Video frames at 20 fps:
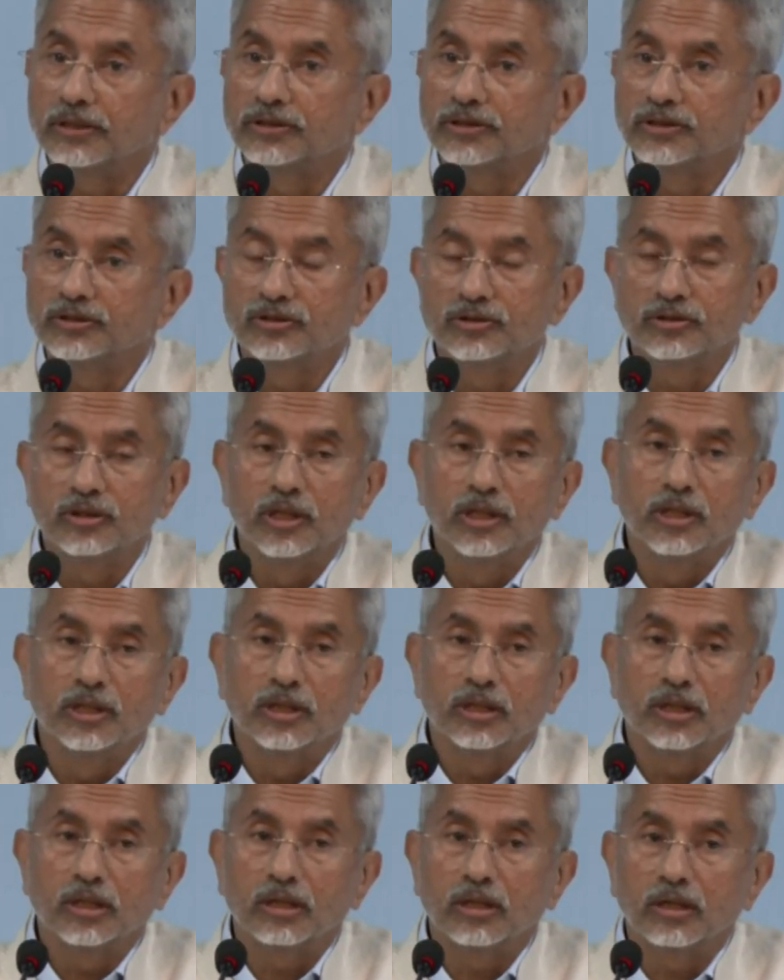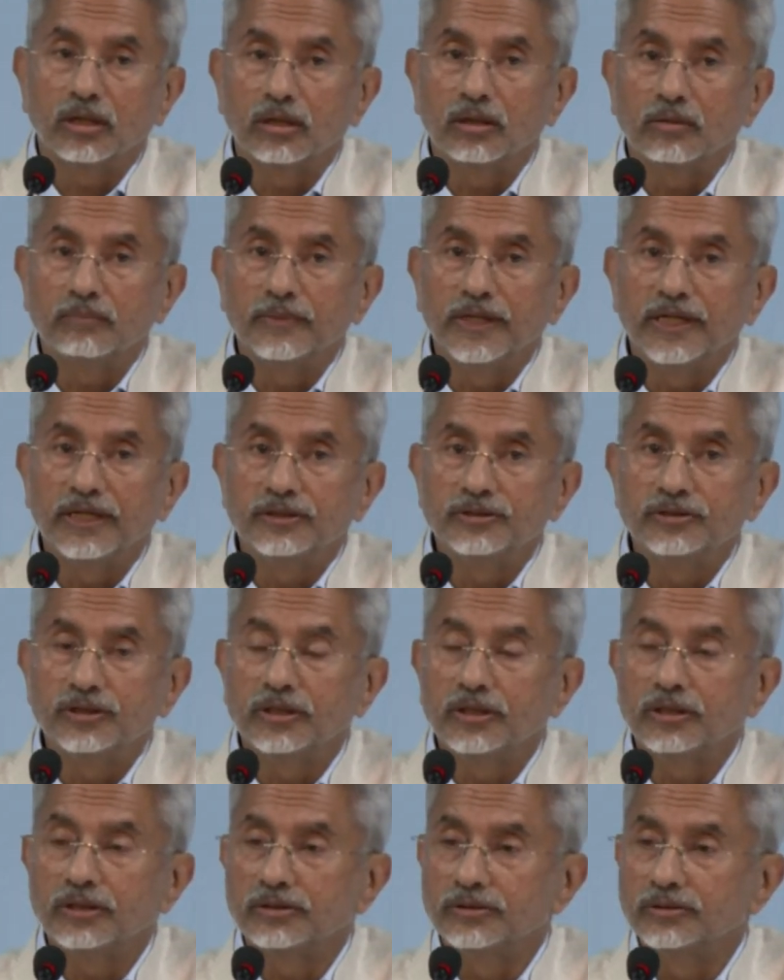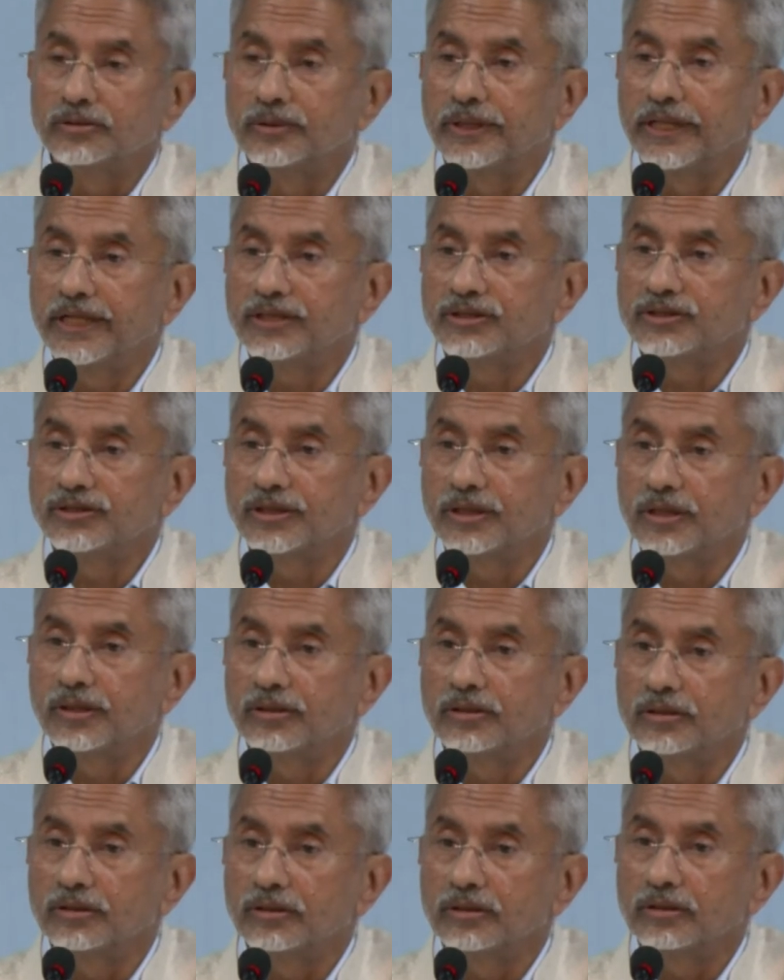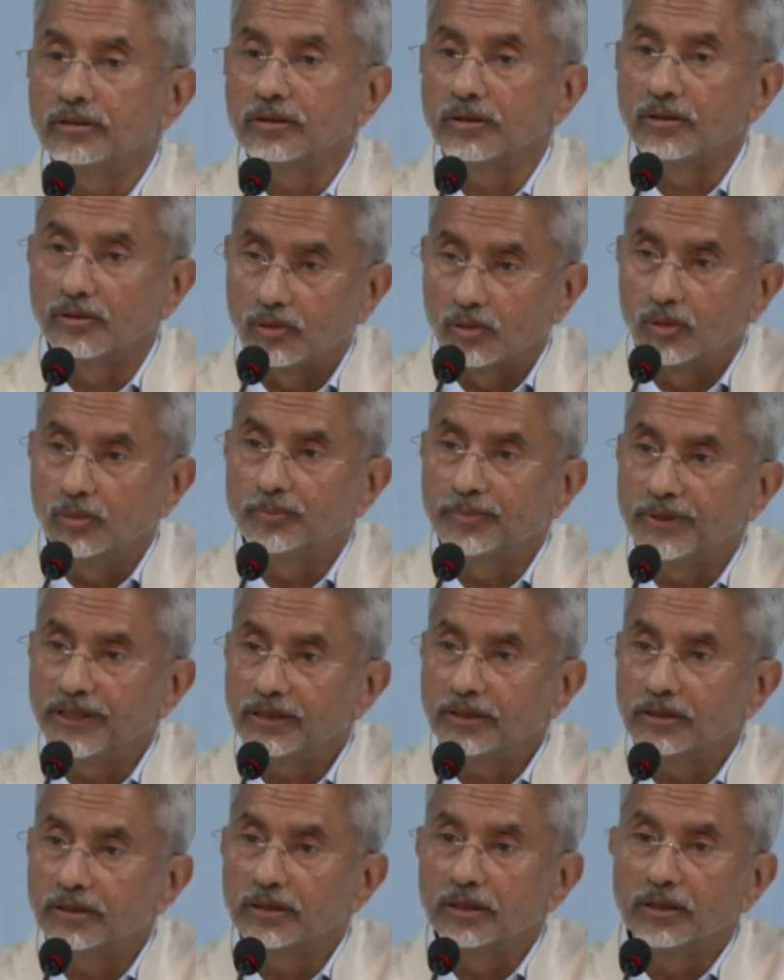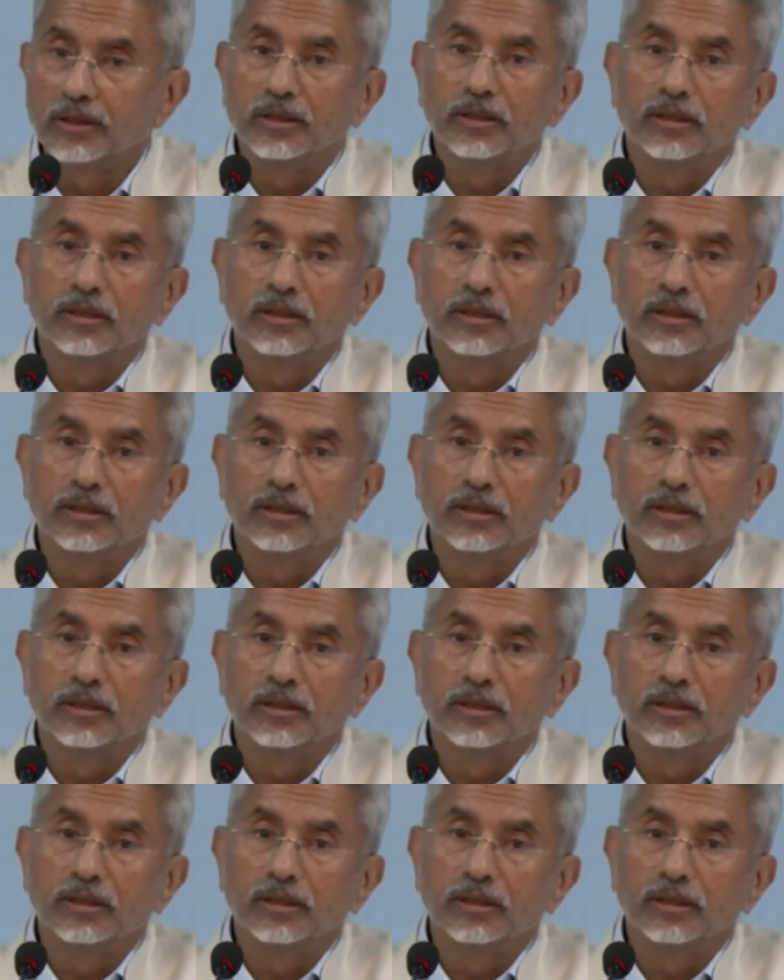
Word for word: it is a major Eurasian grouping.